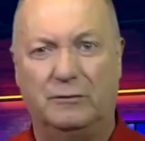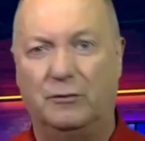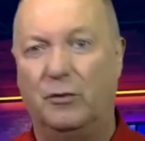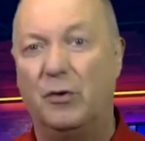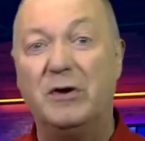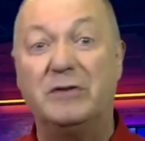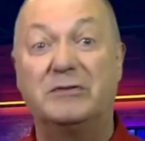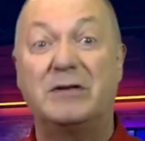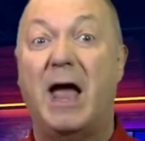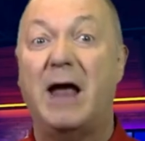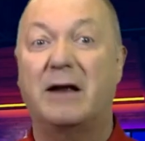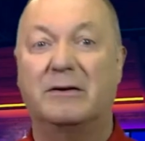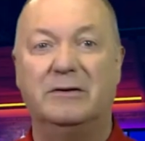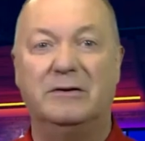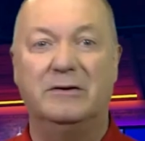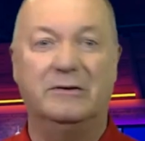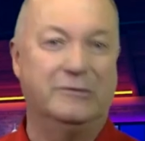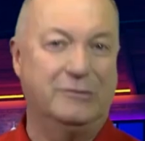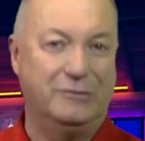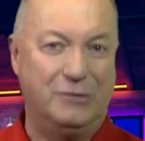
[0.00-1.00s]
voice
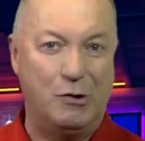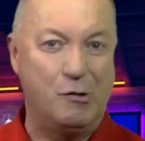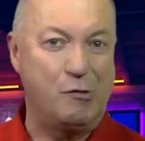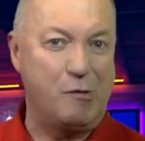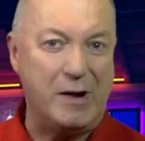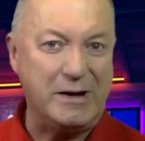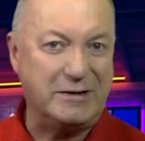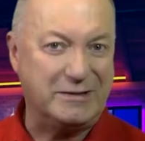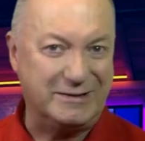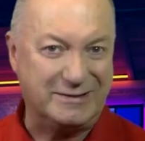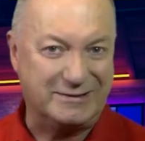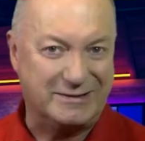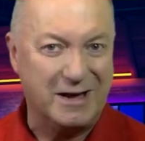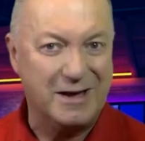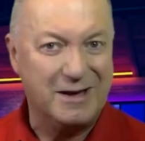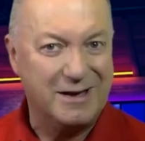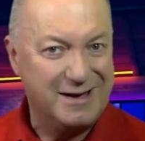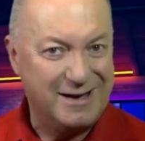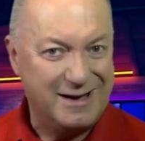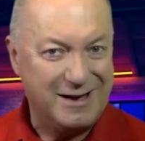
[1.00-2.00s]
actors, narrators
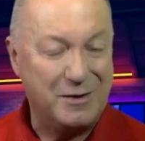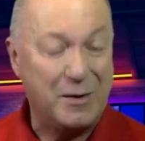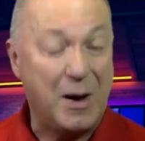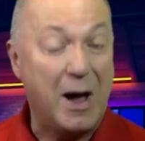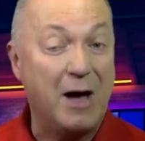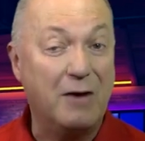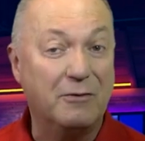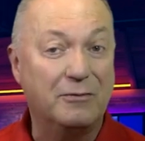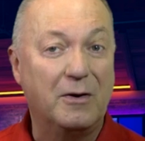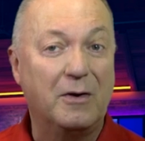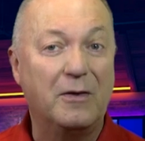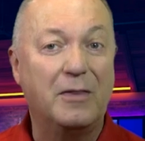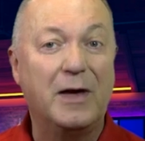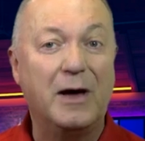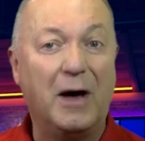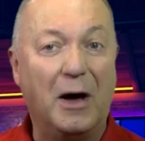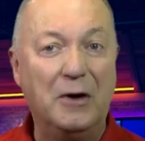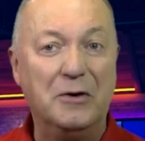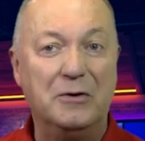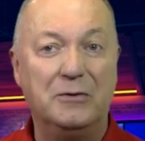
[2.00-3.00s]
who have
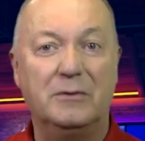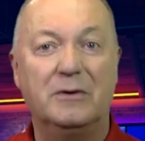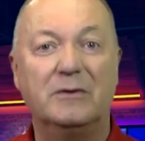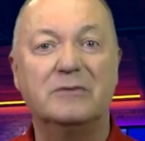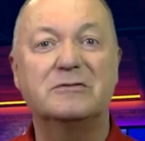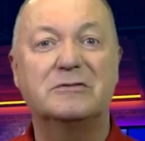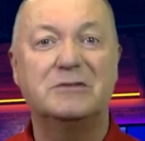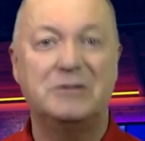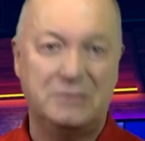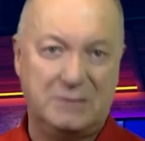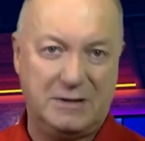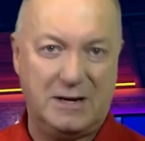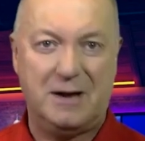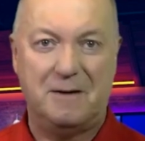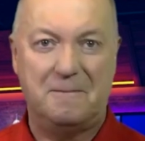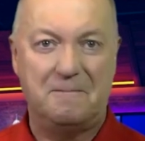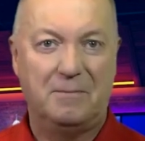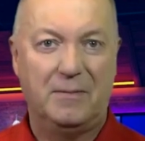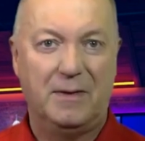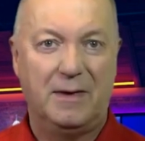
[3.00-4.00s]
their own studio.